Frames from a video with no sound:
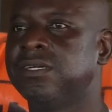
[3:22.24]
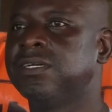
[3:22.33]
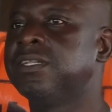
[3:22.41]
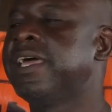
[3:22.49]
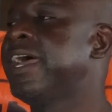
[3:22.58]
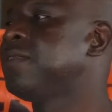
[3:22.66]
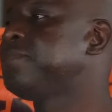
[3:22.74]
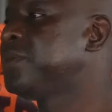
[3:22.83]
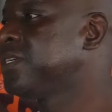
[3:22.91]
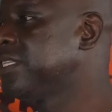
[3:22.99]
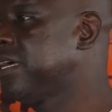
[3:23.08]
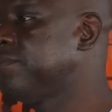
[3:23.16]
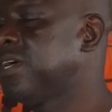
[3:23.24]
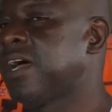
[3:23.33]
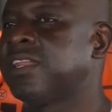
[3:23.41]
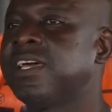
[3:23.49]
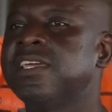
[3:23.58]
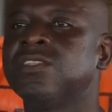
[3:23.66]
in helping them
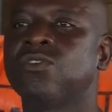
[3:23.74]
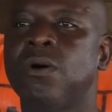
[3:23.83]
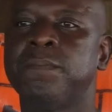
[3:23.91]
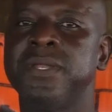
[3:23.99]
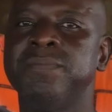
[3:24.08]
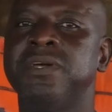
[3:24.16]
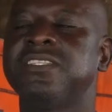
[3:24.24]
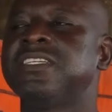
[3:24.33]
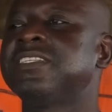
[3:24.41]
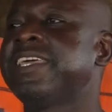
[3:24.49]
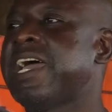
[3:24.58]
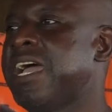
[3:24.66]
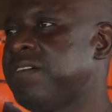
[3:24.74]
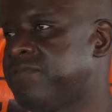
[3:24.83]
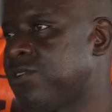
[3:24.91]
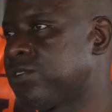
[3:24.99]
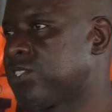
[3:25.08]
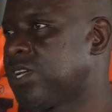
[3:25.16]
and in complementing their
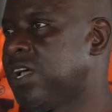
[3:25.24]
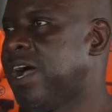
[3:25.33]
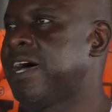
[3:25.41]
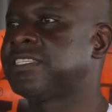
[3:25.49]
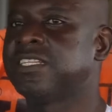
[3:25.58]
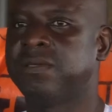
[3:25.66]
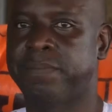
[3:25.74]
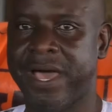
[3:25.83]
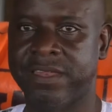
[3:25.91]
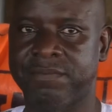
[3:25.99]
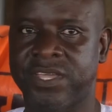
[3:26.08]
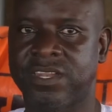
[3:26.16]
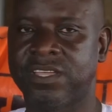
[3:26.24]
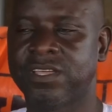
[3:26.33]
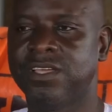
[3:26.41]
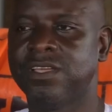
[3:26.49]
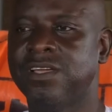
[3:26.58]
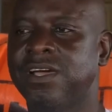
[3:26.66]
effort as a department,
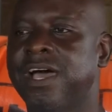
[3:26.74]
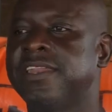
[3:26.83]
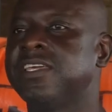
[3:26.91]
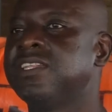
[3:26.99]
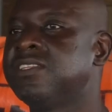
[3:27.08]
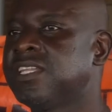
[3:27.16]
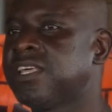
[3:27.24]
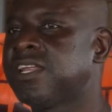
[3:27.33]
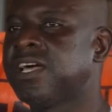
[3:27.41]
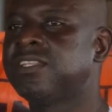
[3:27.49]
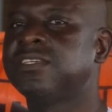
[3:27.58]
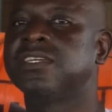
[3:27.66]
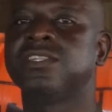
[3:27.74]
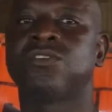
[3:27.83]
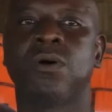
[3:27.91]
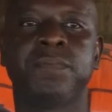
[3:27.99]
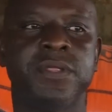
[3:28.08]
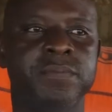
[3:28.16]
and in general, in
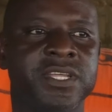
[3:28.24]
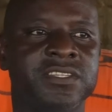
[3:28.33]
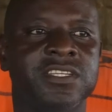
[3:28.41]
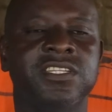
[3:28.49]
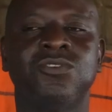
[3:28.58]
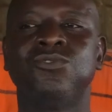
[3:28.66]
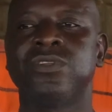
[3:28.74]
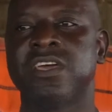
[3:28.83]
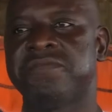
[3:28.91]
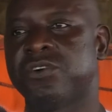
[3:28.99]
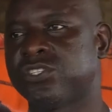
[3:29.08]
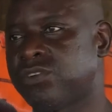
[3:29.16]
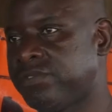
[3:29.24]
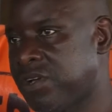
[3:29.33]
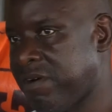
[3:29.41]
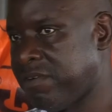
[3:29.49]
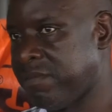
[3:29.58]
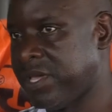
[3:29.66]
complementing the good efforts of the
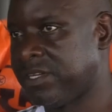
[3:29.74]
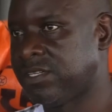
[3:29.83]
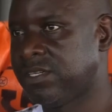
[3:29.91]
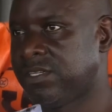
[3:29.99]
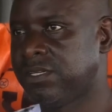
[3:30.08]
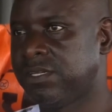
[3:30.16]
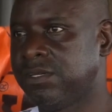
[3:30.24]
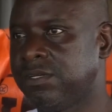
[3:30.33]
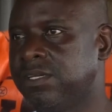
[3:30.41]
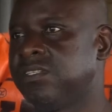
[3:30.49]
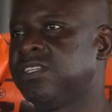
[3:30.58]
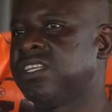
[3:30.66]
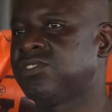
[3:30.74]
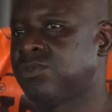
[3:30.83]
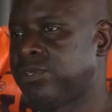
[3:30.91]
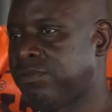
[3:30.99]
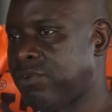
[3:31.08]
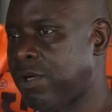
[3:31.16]
government in the
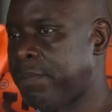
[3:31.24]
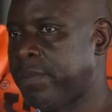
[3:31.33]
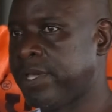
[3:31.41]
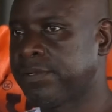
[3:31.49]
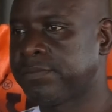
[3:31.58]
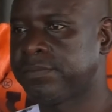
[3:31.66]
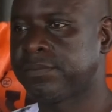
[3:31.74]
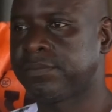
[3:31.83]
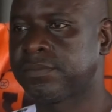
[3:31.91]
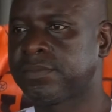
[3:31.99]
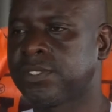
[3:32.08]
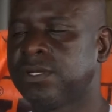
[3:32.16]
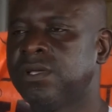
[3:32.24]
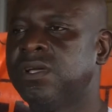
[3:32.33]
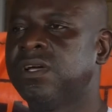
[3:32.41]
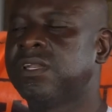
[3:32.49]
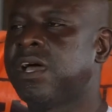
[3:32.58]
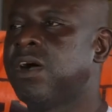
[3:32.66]
national development.
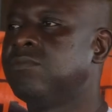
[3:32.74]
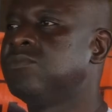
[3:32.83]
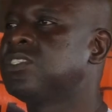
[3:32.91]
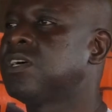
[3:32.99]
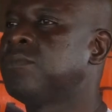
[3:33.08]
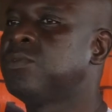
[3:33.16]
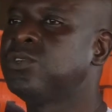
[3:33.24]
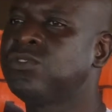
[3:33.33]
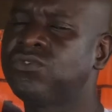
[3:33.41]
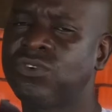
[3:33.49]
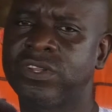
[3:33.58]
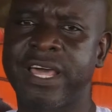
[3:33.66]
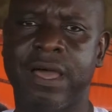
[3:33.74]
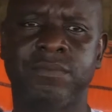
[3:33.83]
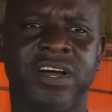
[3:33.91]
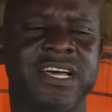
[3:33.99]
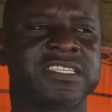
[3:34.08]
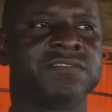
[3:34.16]
Now, Mr. Mamoru
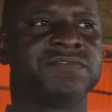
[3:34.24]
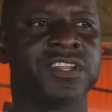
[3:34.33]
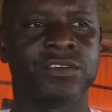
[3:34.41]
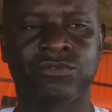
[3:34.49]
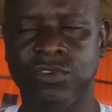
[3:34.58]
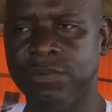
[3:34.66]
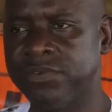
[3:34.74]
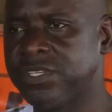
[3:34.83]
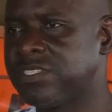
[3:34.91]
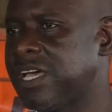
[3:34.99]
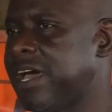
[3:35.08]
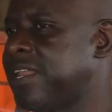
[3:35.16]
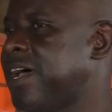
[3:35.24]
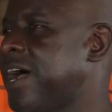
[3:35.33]
Trodabo, as a philanthropic and